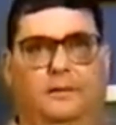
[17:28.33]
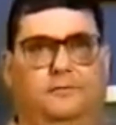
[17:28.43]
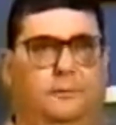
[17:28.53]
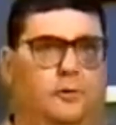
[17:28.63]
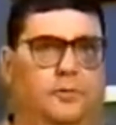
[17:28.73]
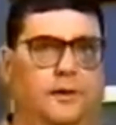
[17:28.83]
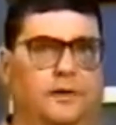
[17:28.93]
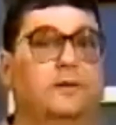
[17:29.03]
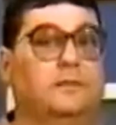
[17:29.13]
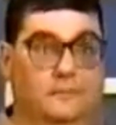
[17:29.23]
flew them
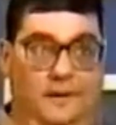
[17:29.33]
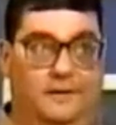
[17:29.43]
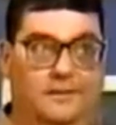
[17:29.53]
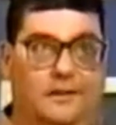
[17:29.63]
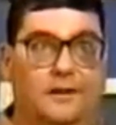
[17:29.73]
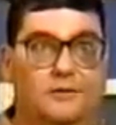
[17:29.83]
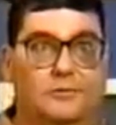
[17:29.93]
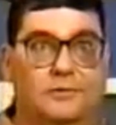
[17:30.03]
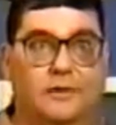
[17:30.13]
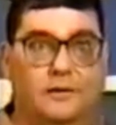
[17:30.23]
in, and like the kids
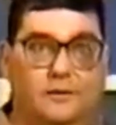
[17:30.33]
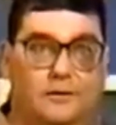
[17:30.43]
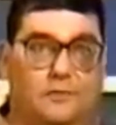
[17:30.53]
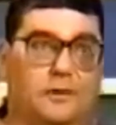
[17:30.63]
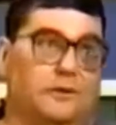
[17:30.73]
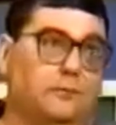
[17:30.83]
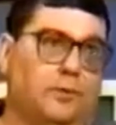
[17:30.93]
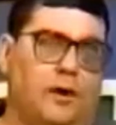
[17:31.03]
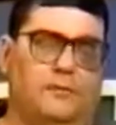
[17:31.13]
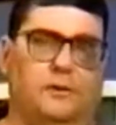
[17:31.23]
were saying, and they're his
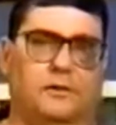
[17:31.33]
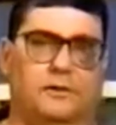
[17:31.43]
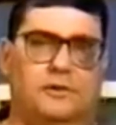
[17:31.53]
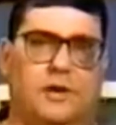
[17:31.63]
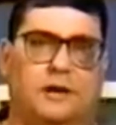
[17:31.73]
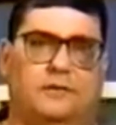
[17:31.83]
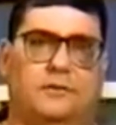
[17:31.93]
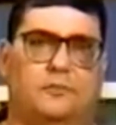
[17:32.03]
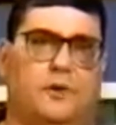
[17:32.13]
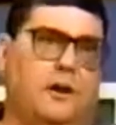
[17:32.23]
private Lear
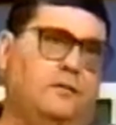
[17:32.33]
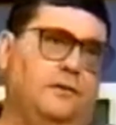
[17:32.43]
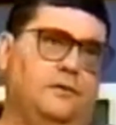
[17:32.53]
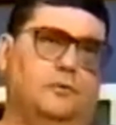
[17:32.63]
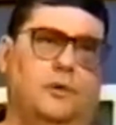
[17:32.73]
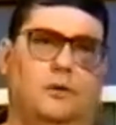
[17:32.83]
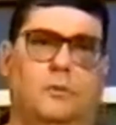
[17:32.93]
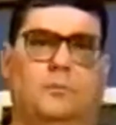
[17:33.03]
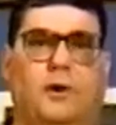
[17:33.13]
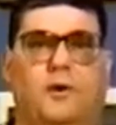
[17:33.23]
jets, and would have these
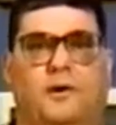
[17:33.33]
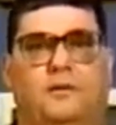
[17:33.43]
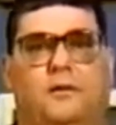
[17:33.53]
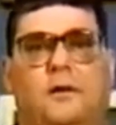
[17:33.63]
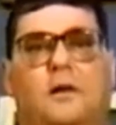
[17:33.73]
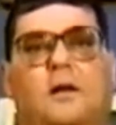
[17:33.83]
incredible parties.